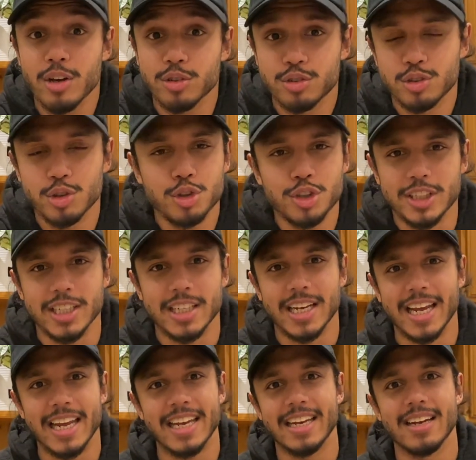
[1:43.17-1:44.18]
Sushi
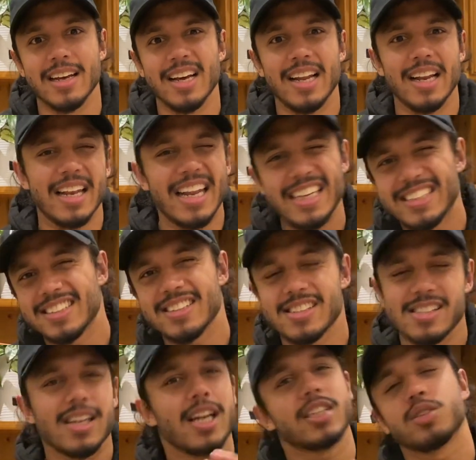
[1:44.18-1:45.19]
in
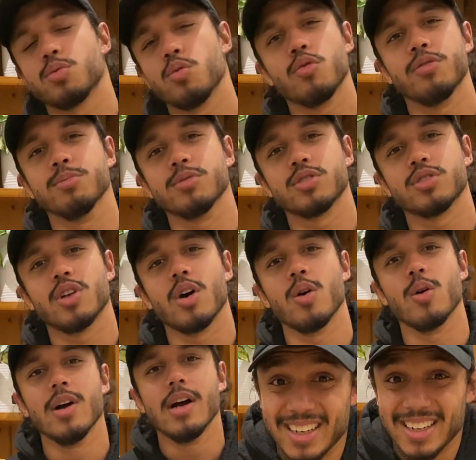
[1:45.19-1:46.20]
Leighton/Walthamstow.